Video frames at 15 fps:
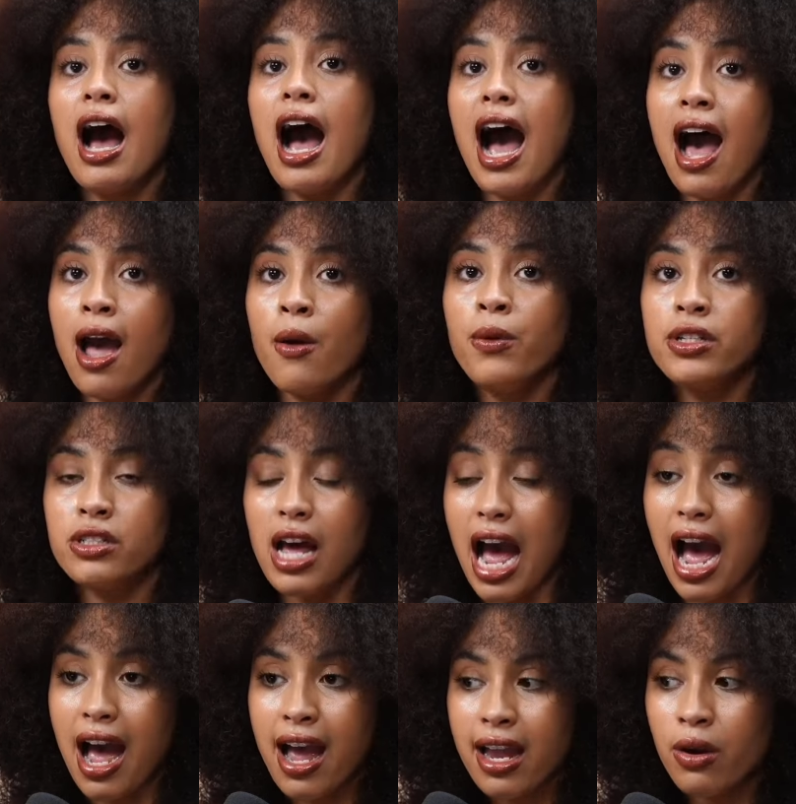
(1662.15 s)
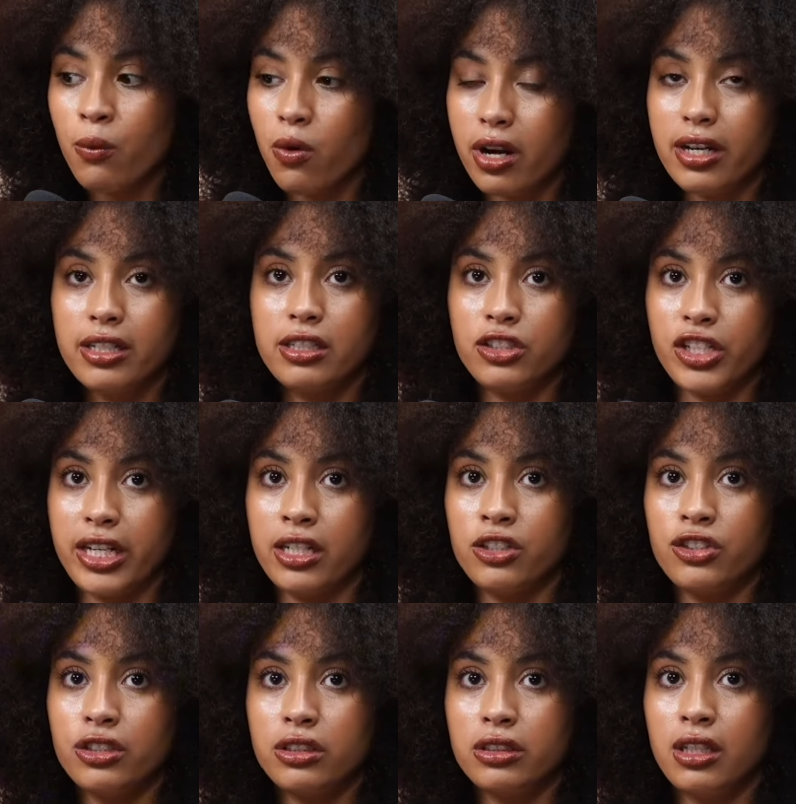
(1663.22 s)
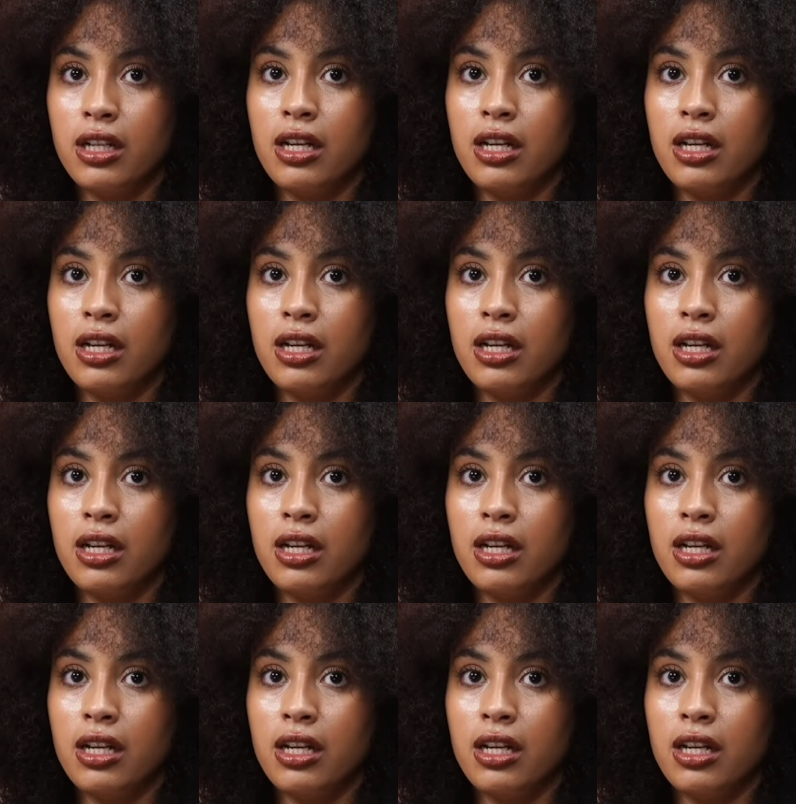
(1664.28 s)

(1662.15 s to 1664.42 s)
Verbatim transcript: I was I wanted to change.